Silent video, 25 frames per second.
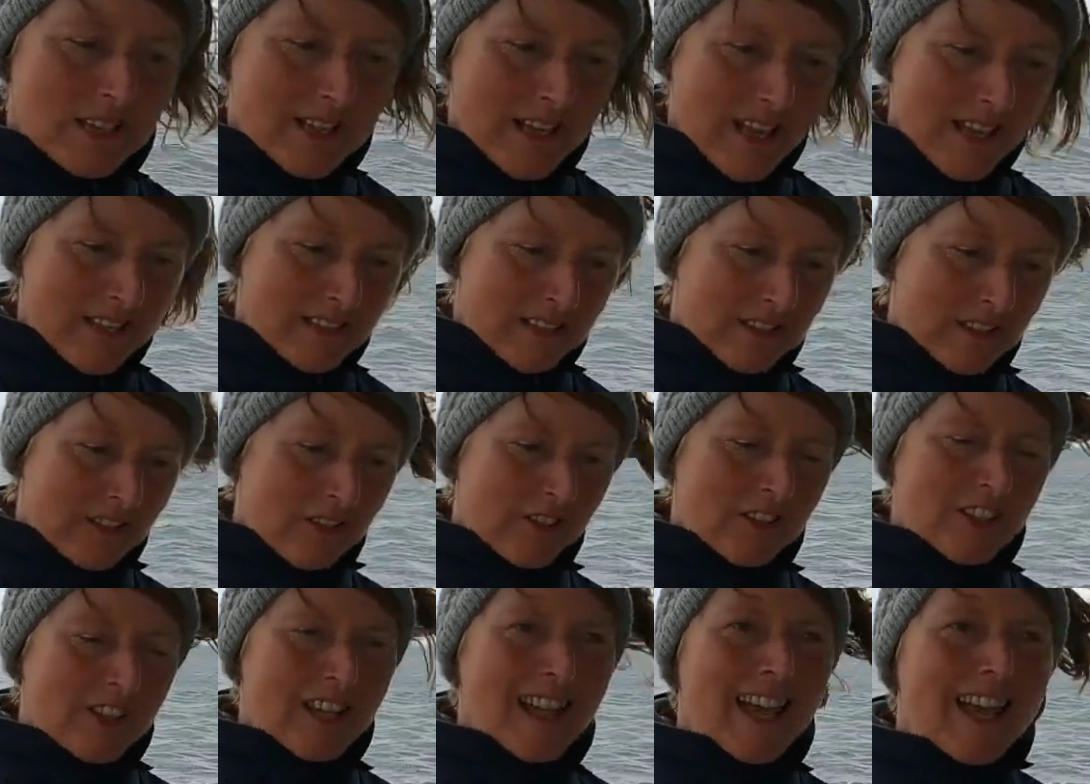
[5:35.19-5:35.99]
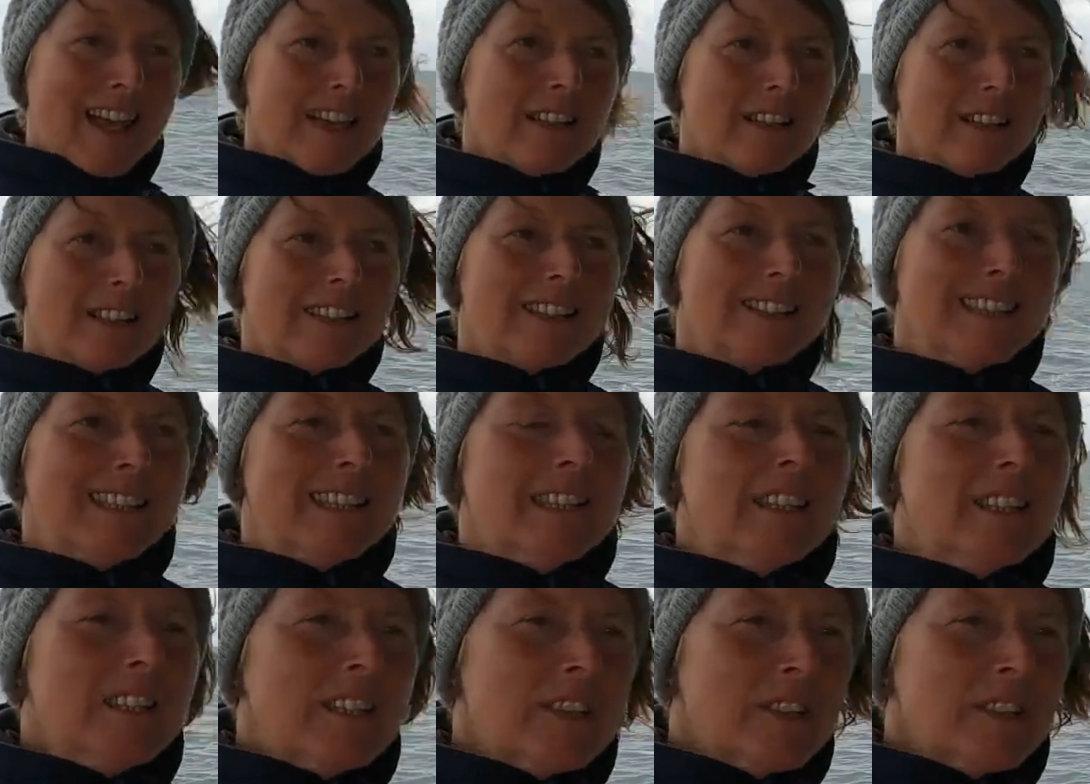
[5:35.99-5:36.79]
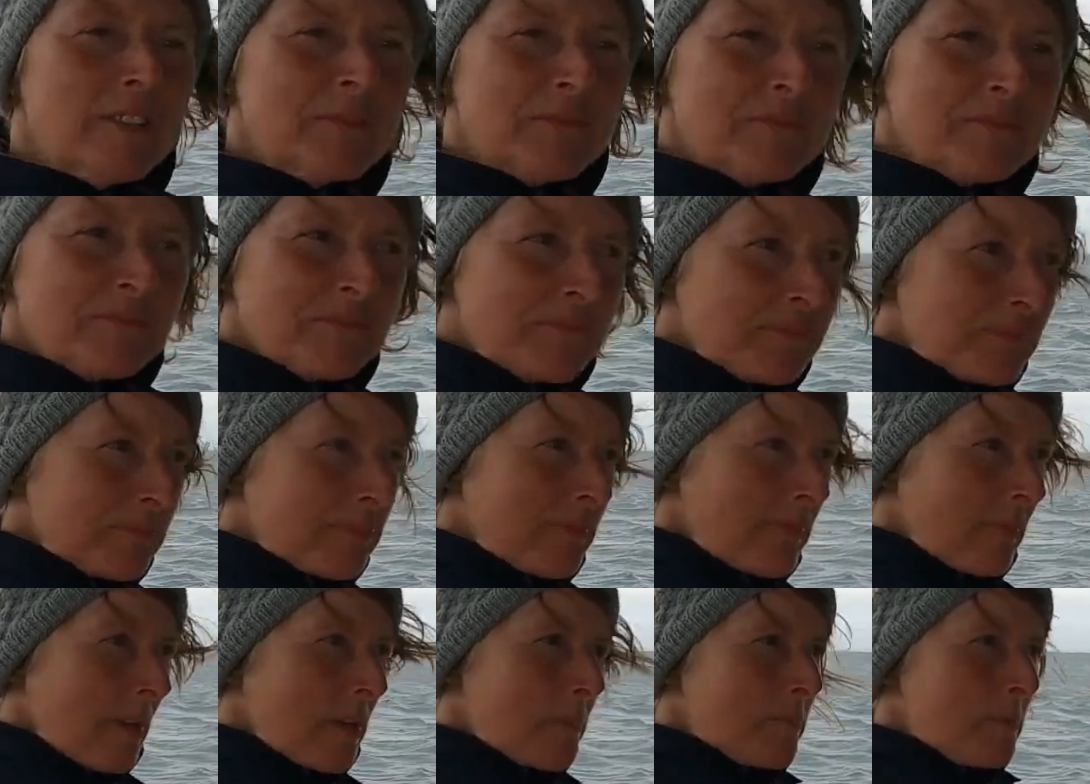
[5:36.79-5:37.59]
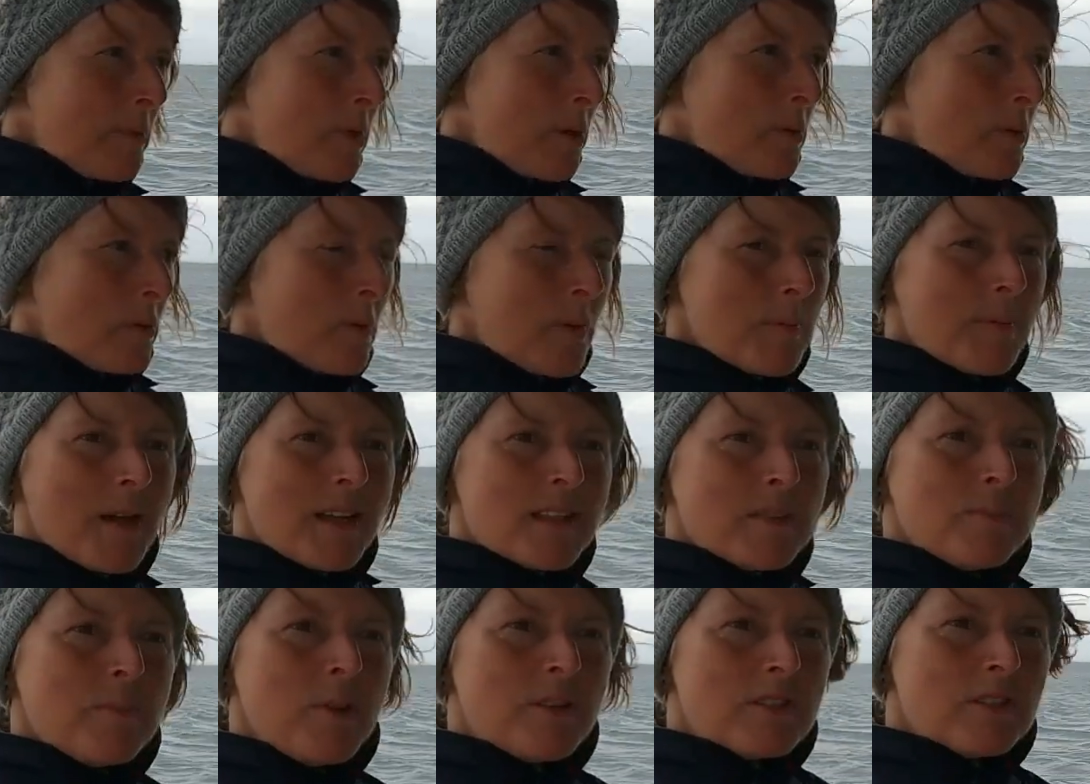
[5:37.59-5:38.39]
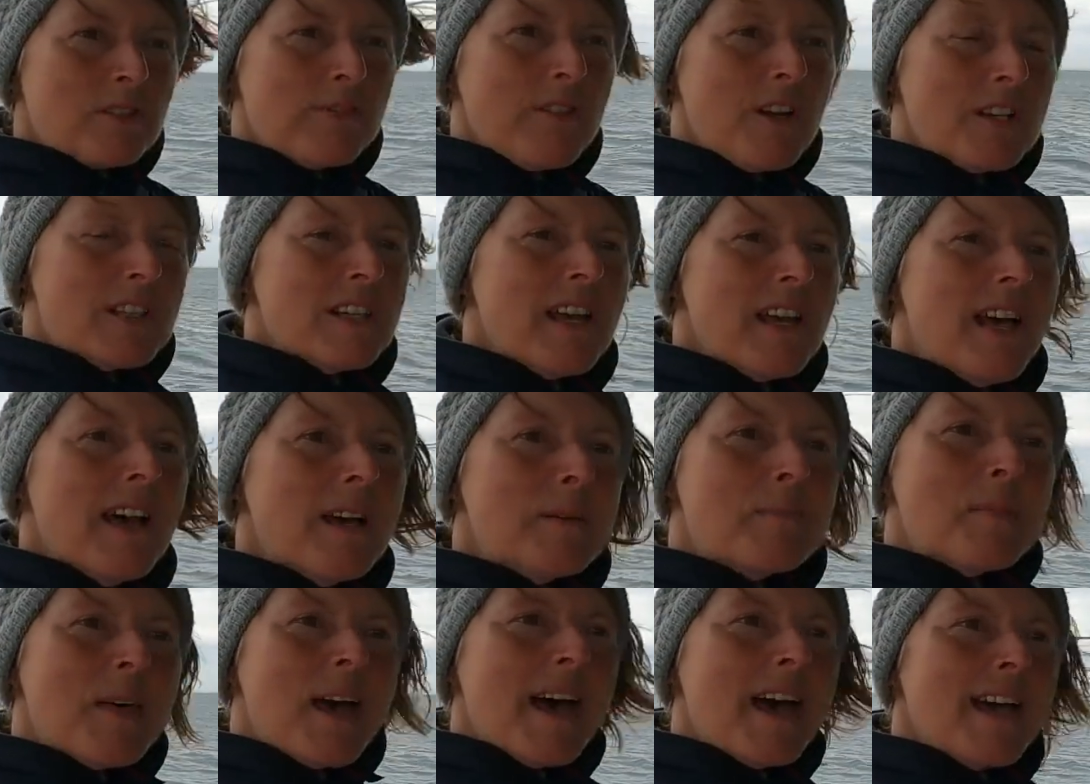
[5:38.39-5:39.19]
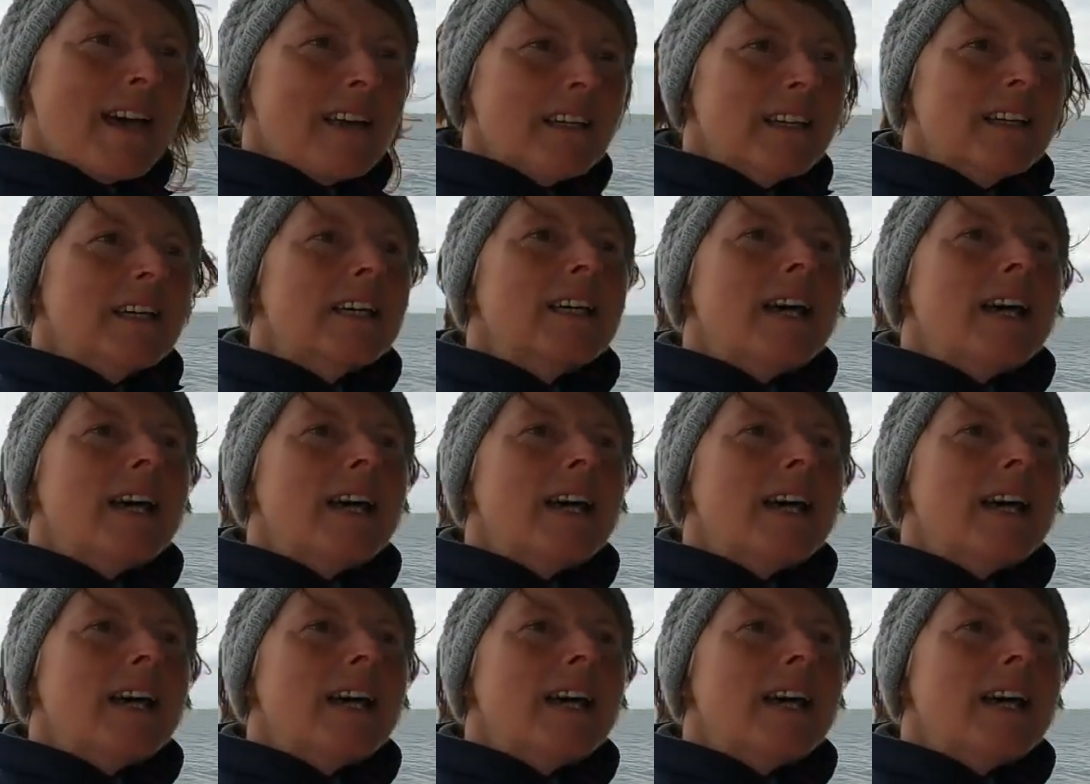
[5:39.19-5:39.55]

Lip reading: Yes, another gale, but we made the most of our time there,